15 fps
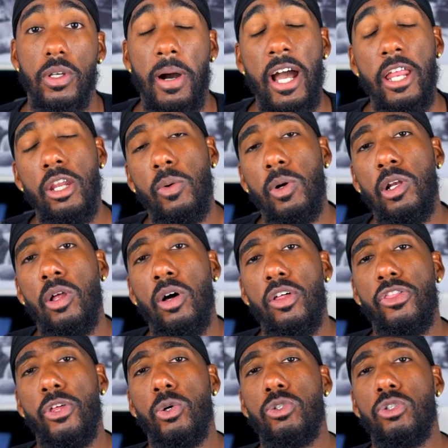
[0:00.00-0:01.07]
But I know a lot
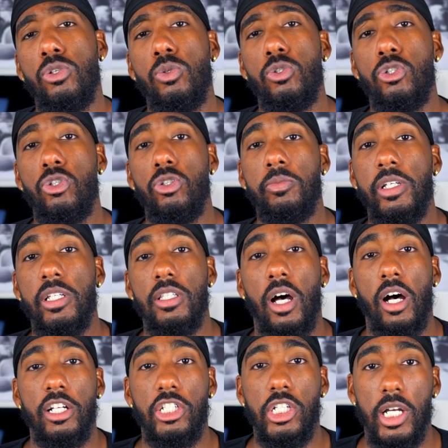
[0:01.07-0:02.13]
of those YouTubers
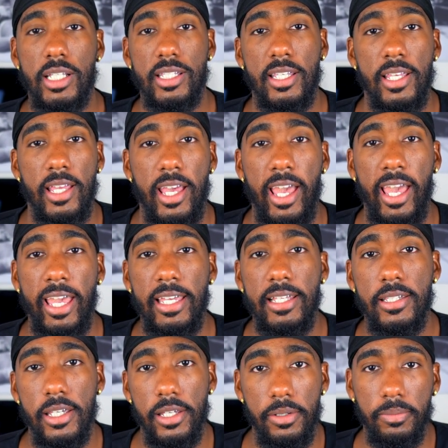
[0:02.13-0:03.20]
are just
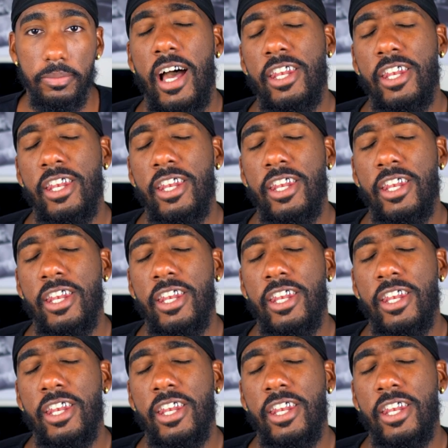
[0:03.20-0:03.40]
hating.